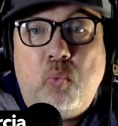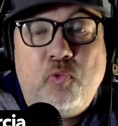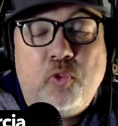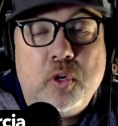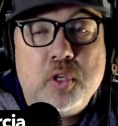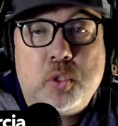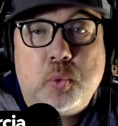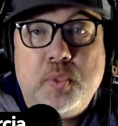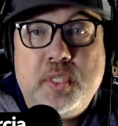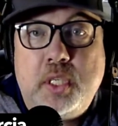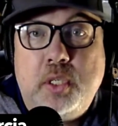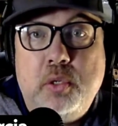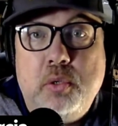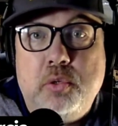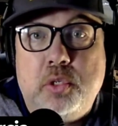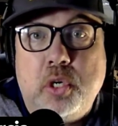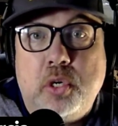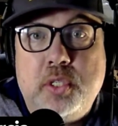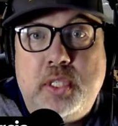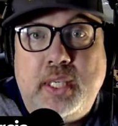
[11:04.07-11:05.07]
First one's in
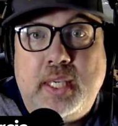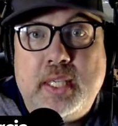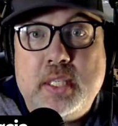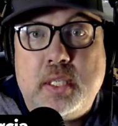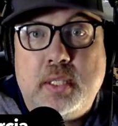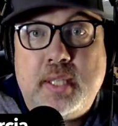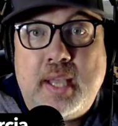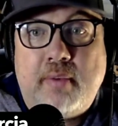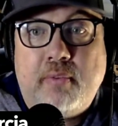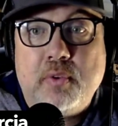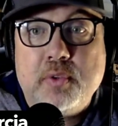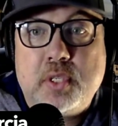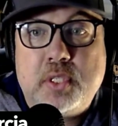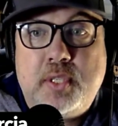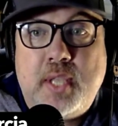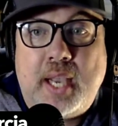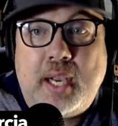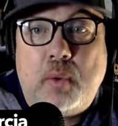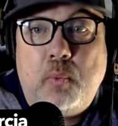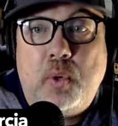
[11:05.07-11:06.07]
New Jersey against the Devils.
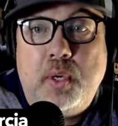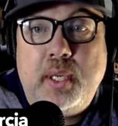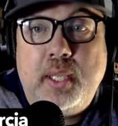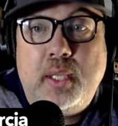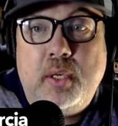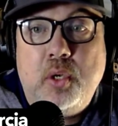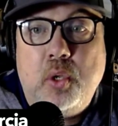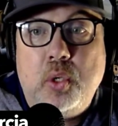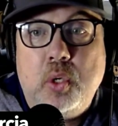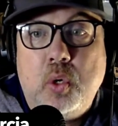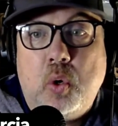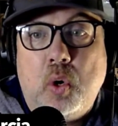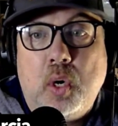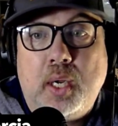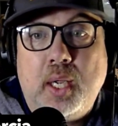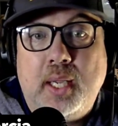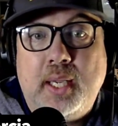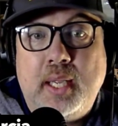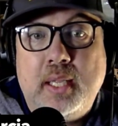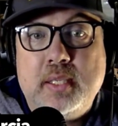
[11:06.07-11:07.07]
Second one in New
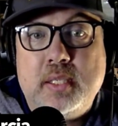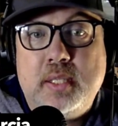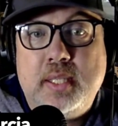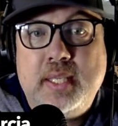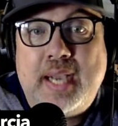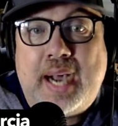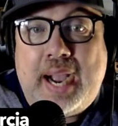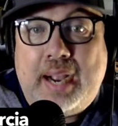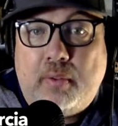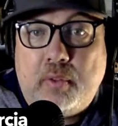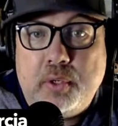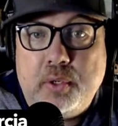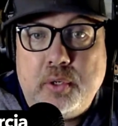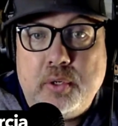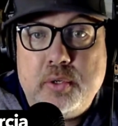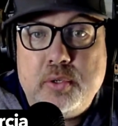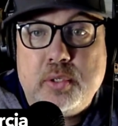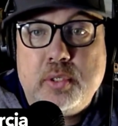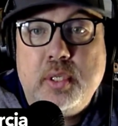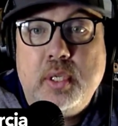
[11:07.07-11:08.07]
York against the
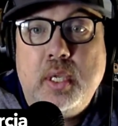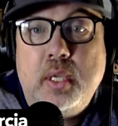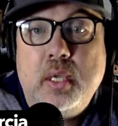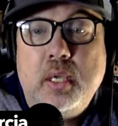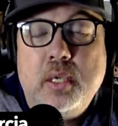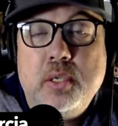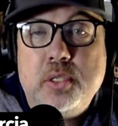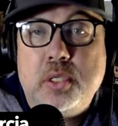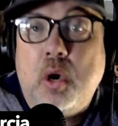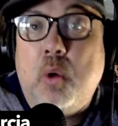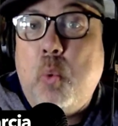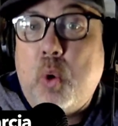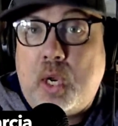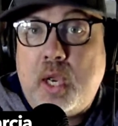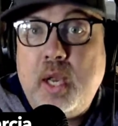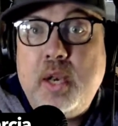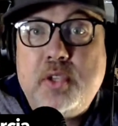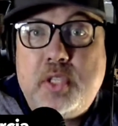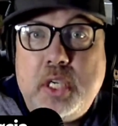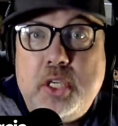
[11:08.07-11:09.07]
Islanders. So we're
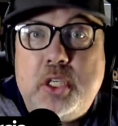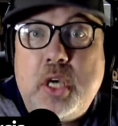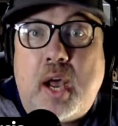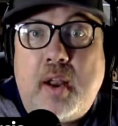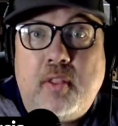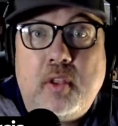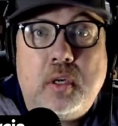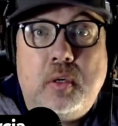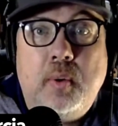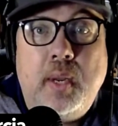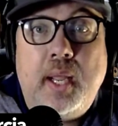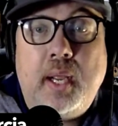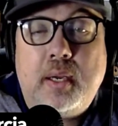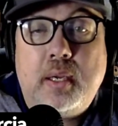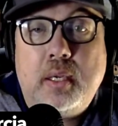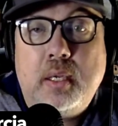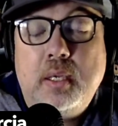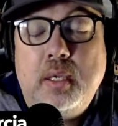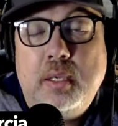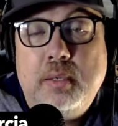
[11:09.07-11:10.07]
going to see Jonathan Quick,
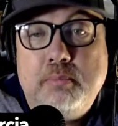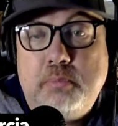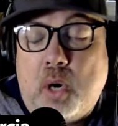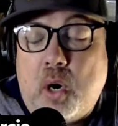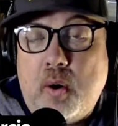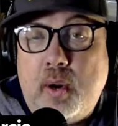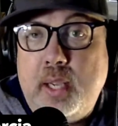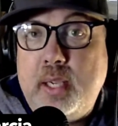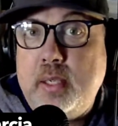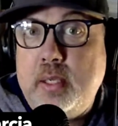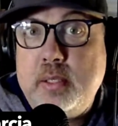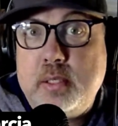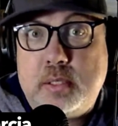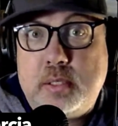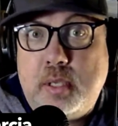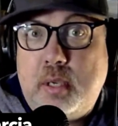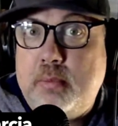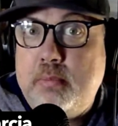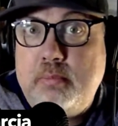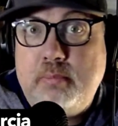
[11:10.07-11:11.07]
barring
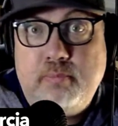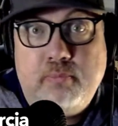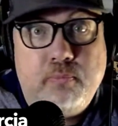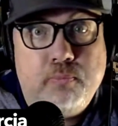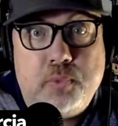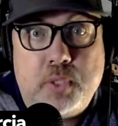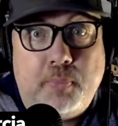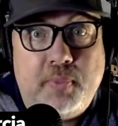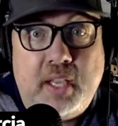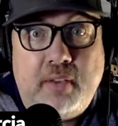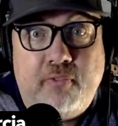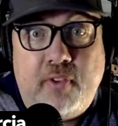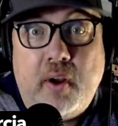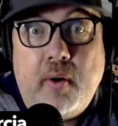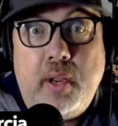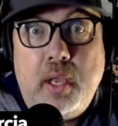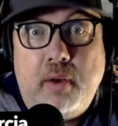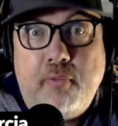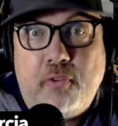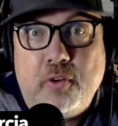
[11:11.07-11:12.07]
something
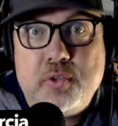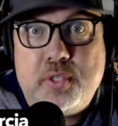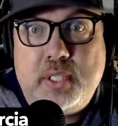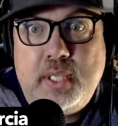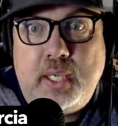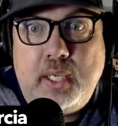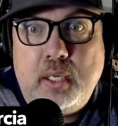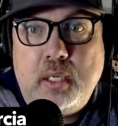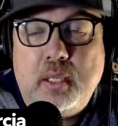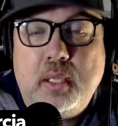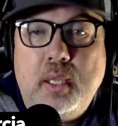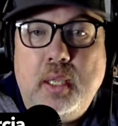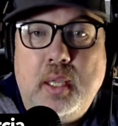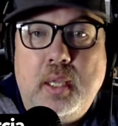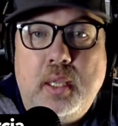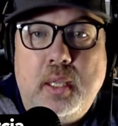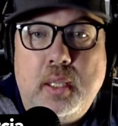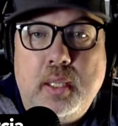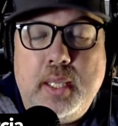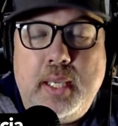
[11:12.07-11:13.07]
very unforeseen,
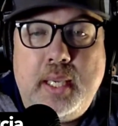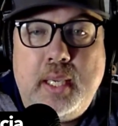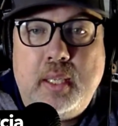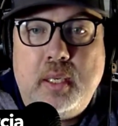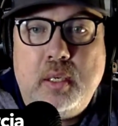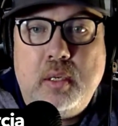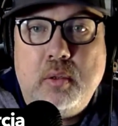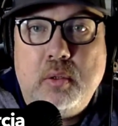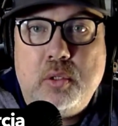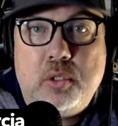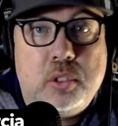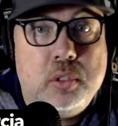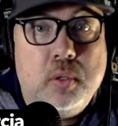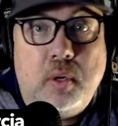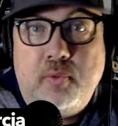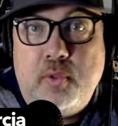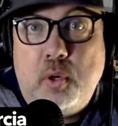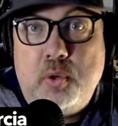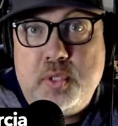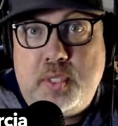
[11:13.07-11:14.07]
in
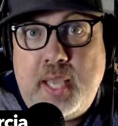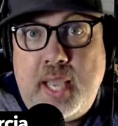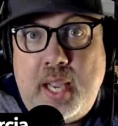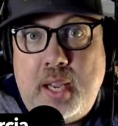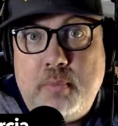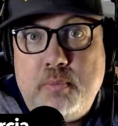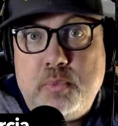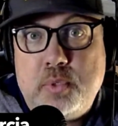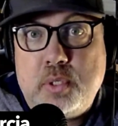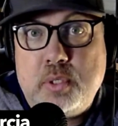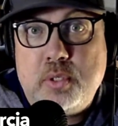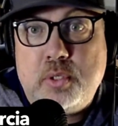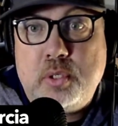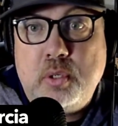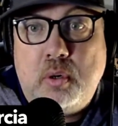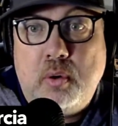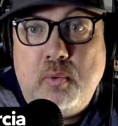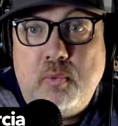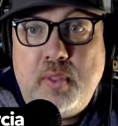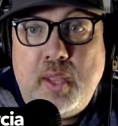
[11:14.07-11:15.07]
2 of those games.
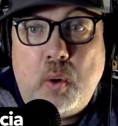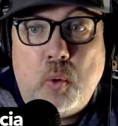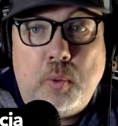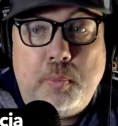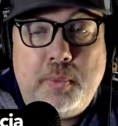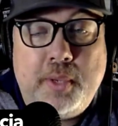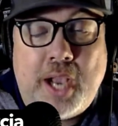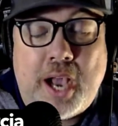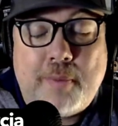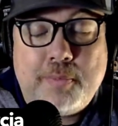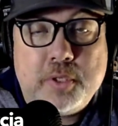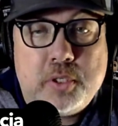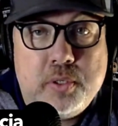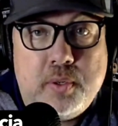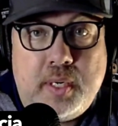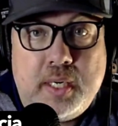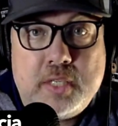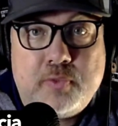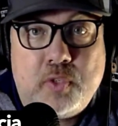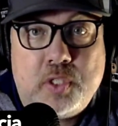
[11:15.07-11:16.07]
So there will be
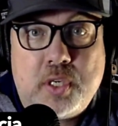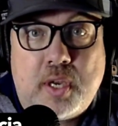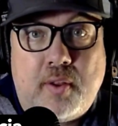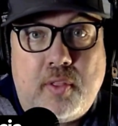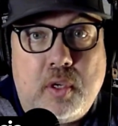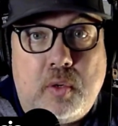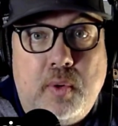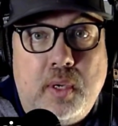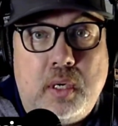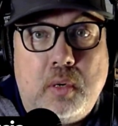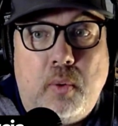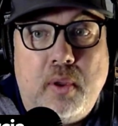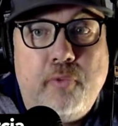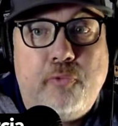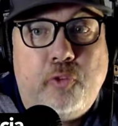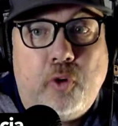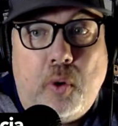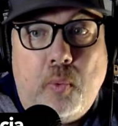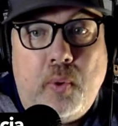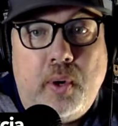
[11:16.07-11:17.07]
opportunities for Jonathan Quick going
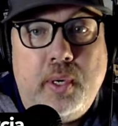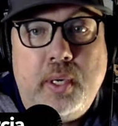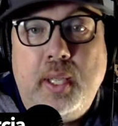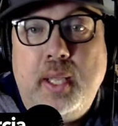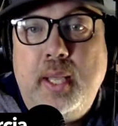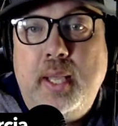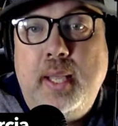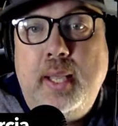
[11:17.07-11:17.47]
forward.